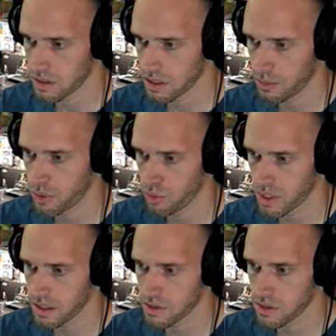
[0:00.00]
couple
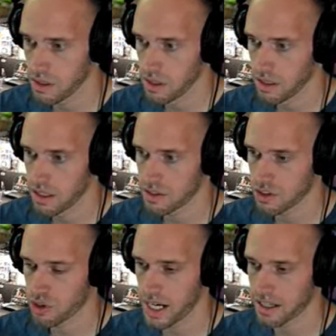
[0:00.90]
weeks, it
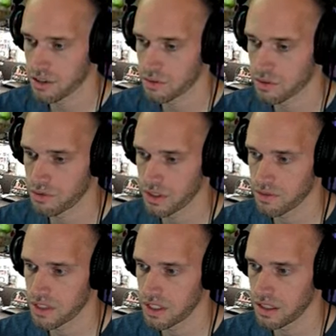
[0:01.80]
has cracked over
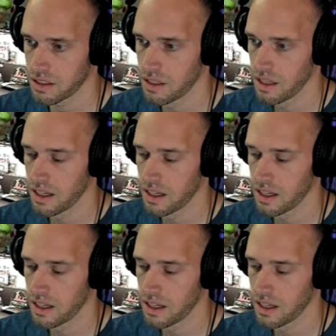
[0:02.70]
15